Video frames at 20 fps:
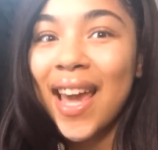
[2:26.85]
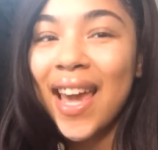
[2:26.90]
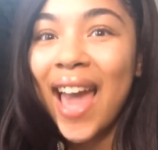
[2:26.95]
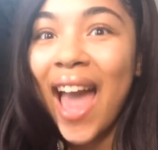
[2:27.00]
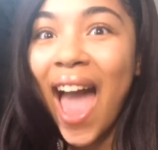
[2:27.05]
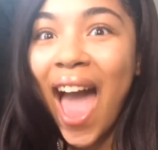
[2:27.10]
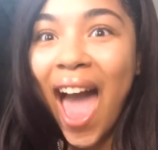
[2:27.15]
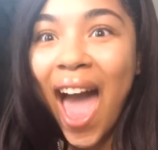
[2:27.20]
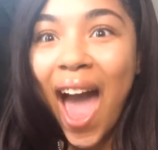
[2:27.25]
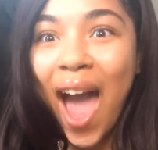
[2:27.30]
Like
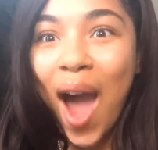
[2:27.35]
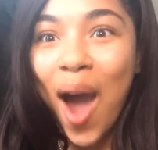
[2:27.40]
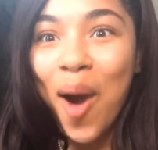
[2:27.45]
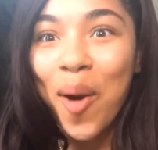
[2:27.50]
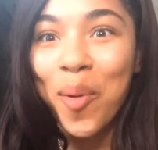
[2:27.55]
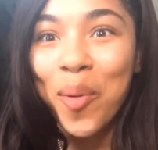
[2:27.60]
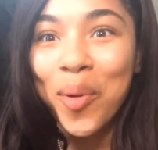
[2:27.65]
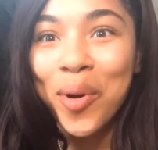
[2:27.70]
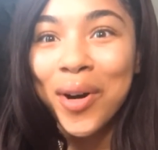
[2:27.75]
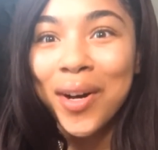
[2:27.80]

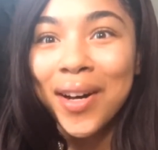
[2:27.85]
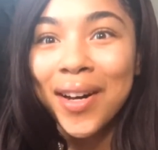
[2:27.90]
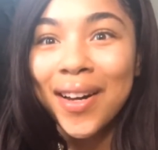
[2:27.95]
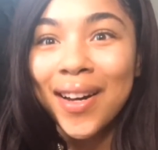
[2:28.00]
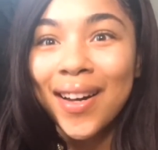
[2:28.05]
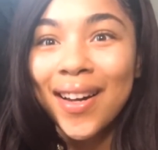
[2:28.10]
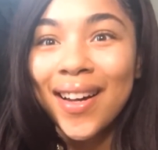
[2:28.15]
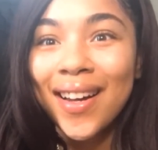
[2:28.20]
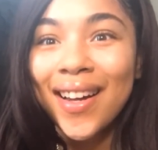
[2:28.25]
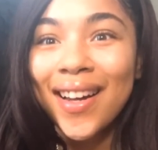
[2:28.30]
how?
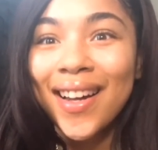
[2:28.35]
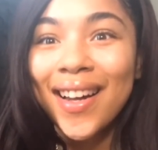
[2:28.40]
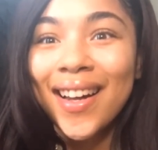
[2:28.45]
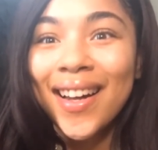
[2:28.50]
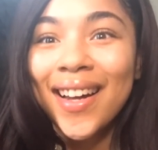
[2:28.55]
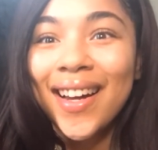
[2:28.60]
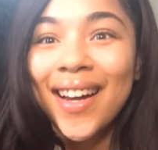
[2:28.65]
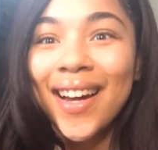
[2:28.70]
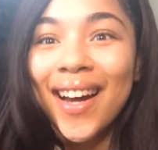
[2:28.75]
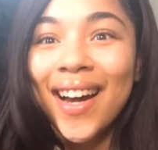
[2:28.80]

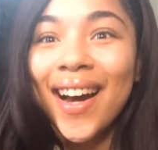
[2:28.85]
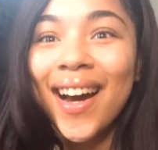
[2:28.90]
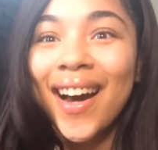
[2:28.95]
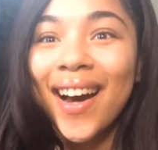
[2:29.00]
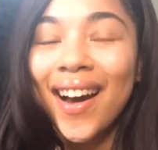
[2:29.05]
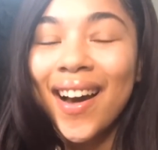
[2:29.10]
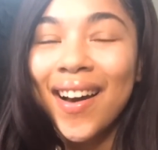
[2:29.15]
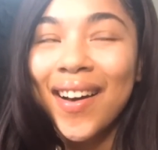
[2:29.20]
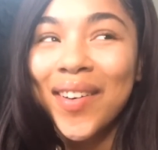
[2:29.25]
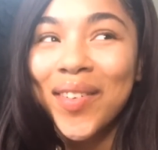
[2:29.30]

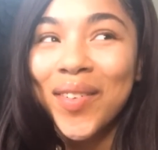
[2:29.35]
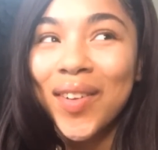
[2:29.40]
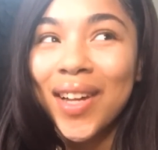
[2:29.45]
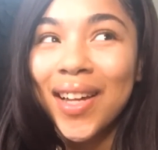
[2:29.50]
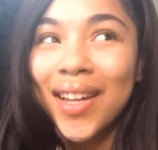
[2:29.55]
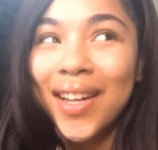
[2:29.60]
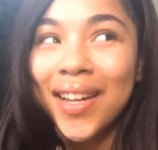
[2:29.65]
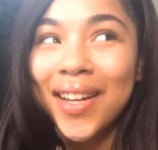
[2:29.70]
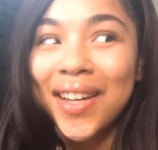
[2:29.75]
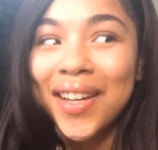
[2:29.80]
Oh
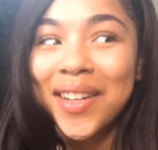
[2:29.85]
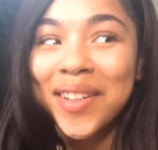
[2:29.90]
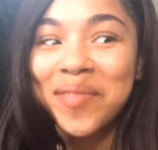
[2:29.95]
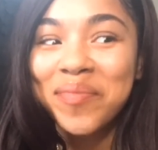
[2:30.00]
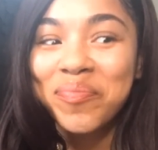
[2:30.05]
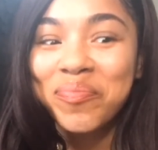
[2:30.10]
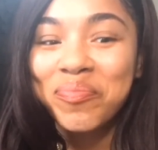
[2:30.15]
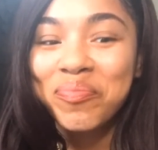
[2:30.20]
my God.